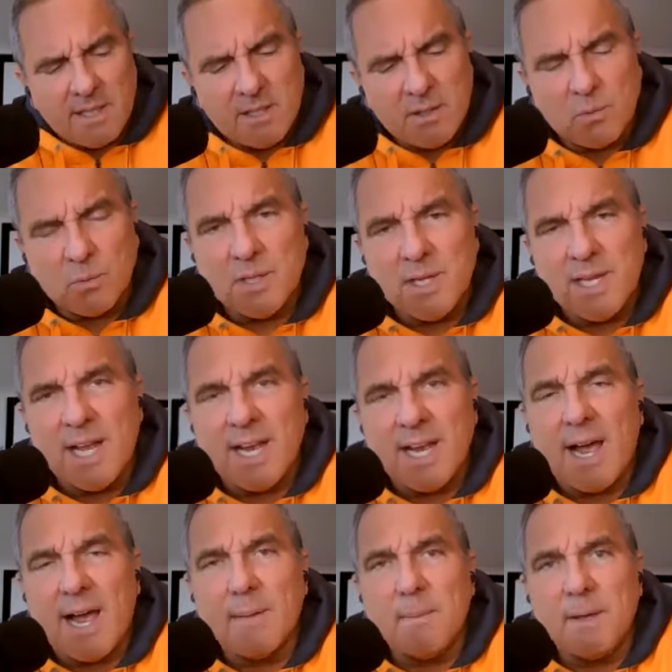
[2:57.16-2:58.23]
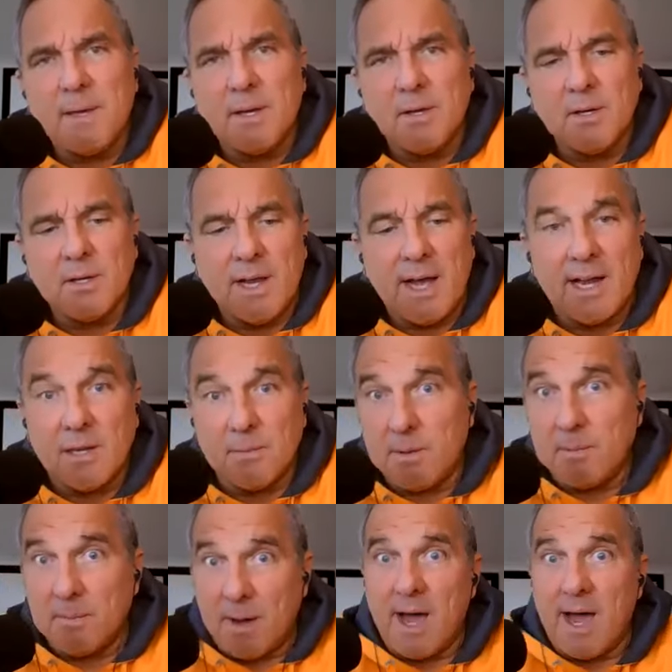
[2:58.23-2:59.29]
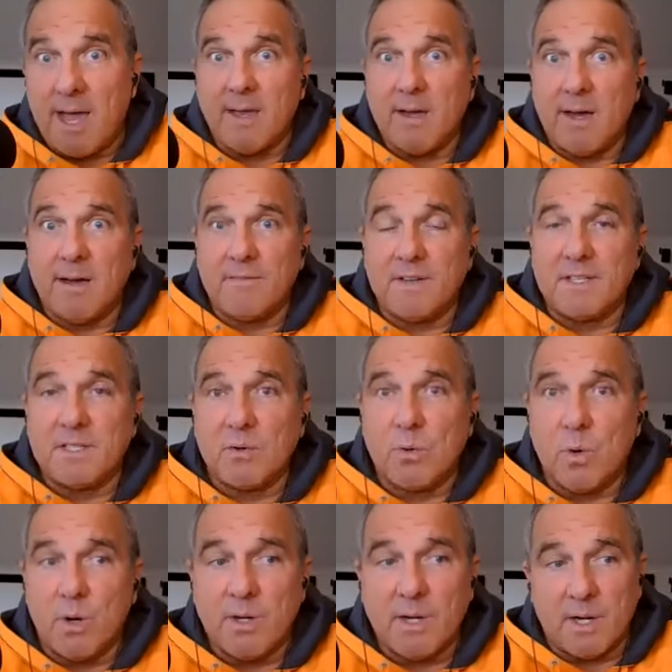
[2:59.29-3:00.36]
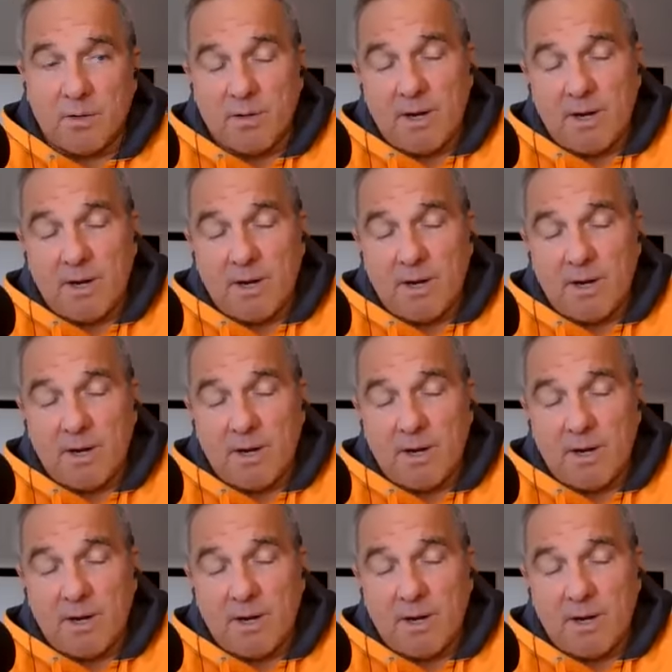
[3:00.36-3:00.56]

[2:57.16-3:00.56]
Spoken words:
would that guy be a good guy to be my offensive coordinator?